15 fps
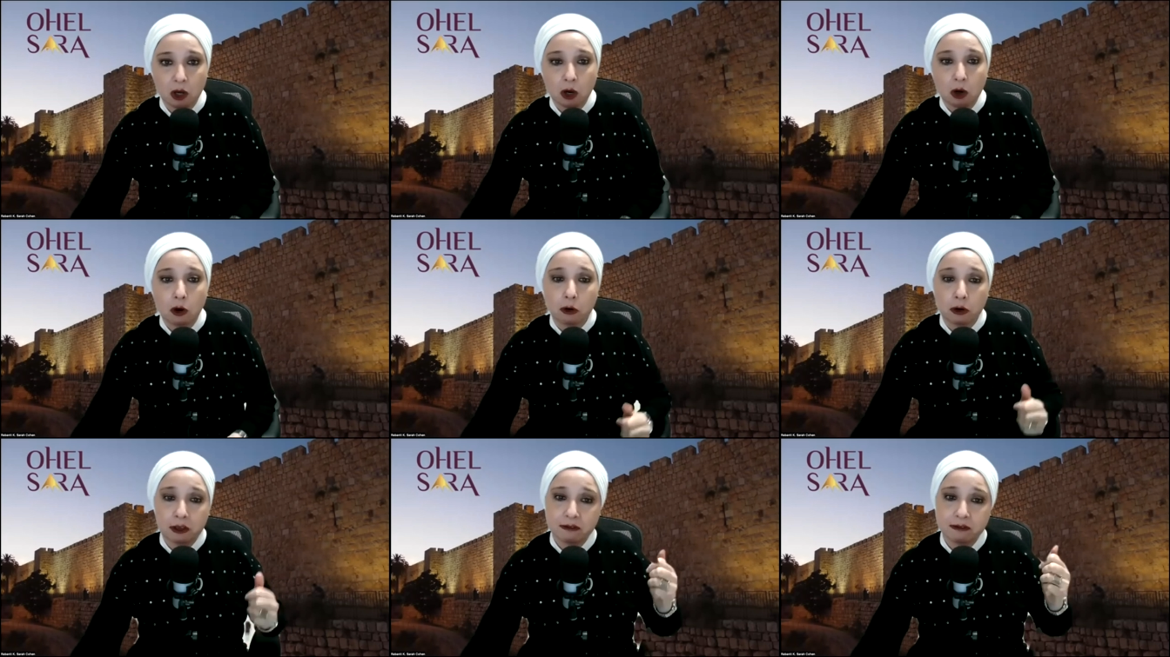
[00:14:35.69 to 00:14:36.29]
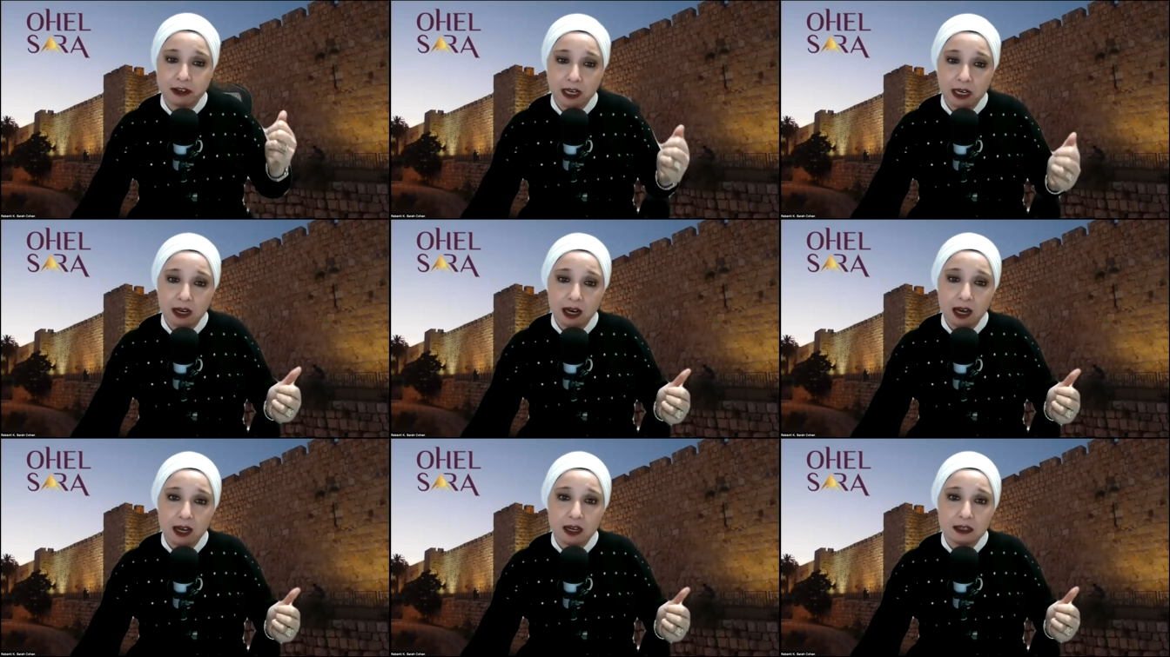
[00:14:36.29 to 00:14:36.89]

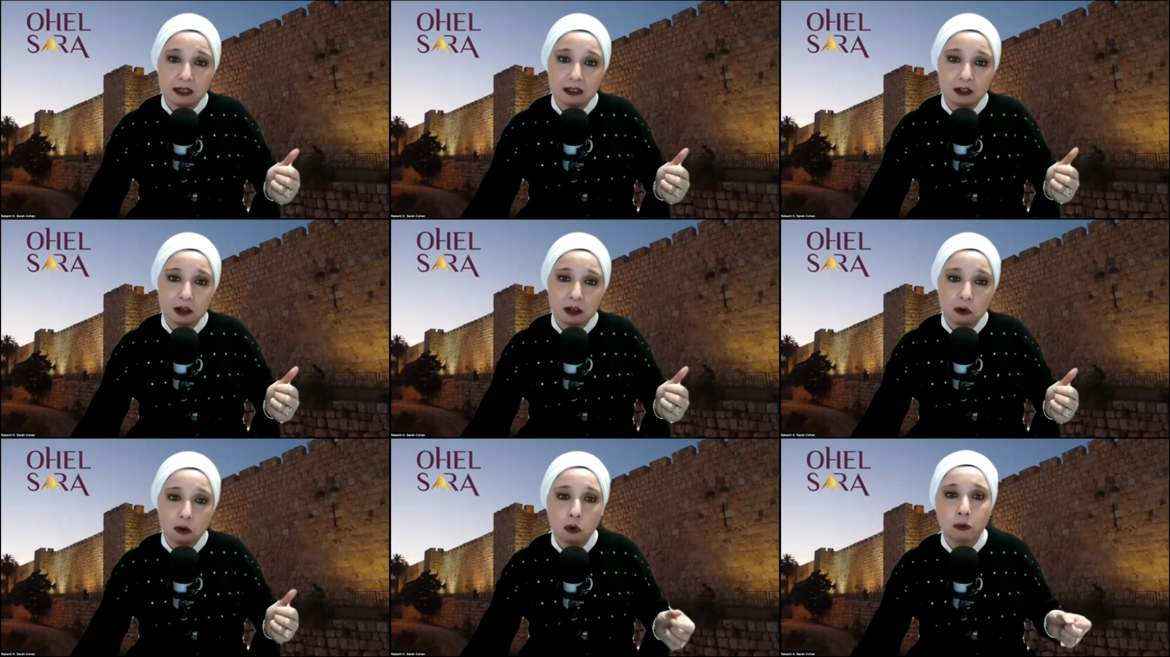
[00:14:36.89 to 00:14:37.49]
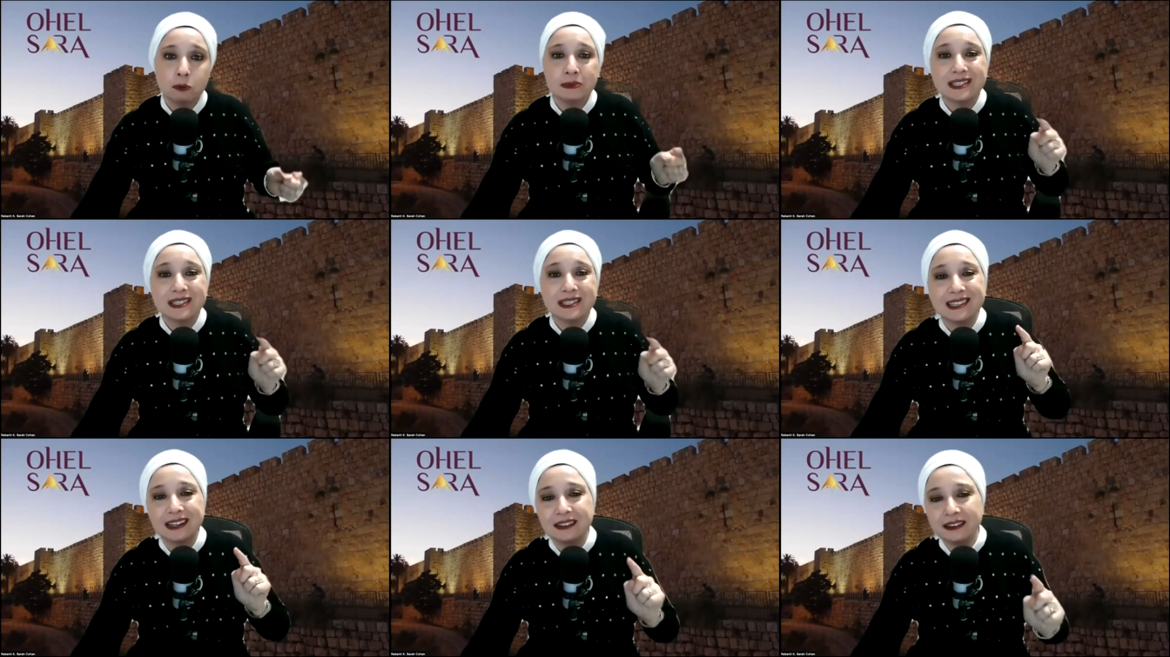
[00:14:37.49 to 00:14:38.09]
Oivecha
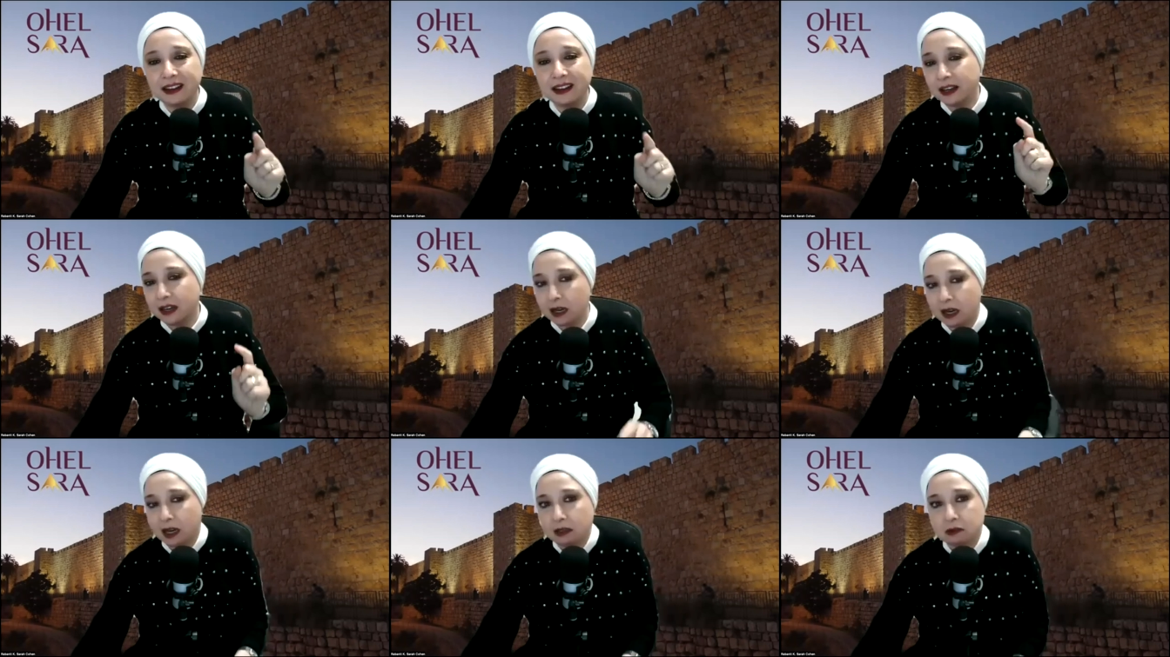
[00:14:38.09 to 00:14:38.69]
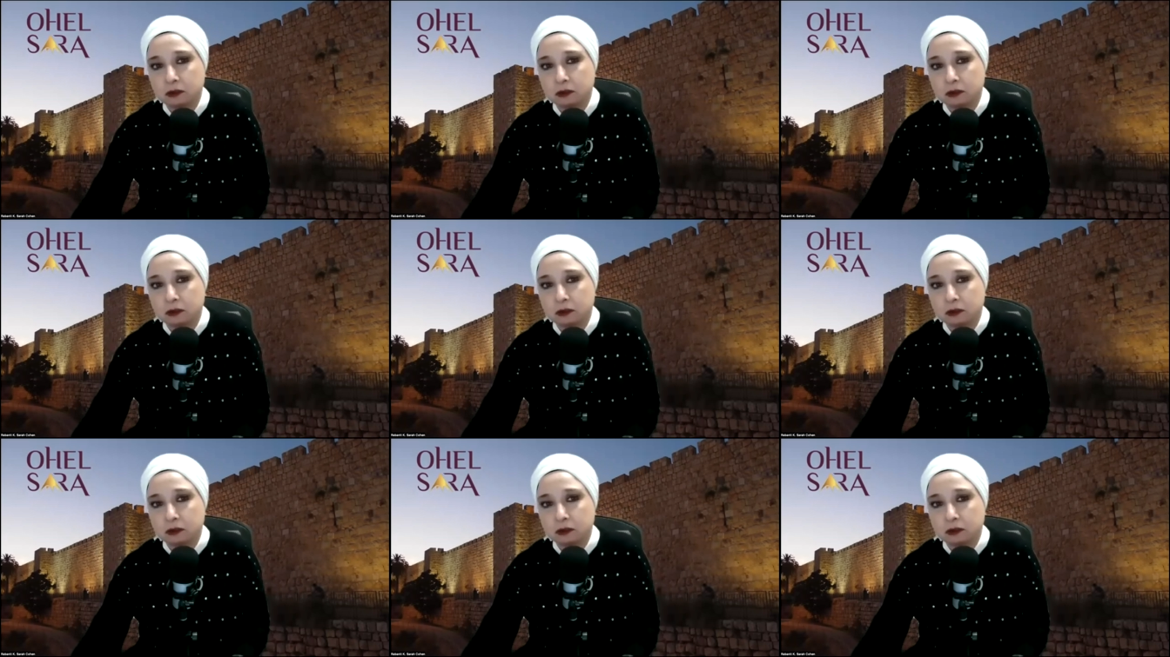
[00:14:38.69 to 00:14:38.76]
umsanecha.